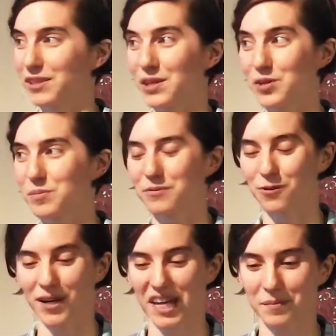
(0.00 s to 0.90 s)
years
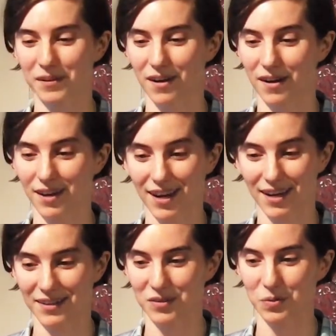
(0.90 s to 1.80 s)
before I came along,
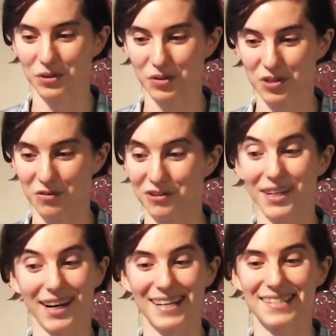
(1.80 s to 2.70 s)
and will do so for
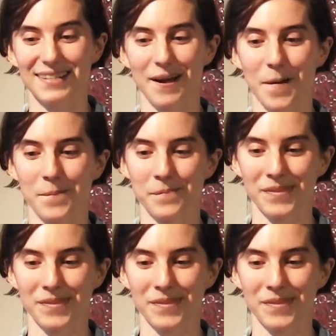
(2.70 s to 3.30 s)
decades to come.